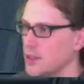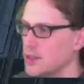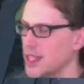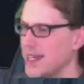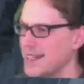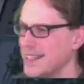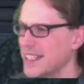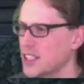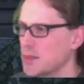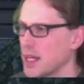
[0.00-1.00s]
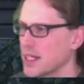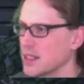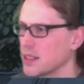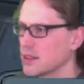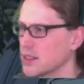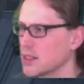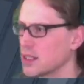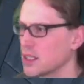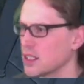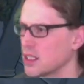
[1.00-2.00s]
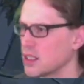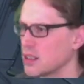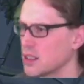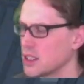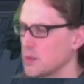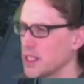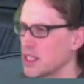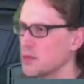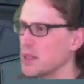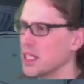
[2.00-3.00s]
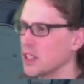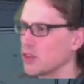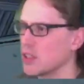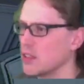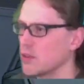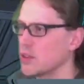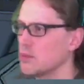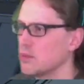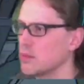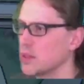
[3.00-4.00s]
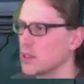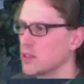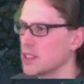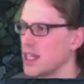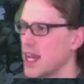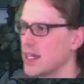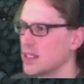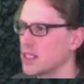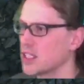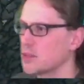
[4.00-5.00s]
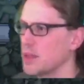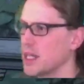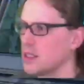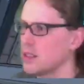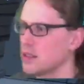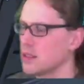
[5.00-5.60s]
There's not a dig spot in here, is there? Despite this being a green room. There is not a dig spot.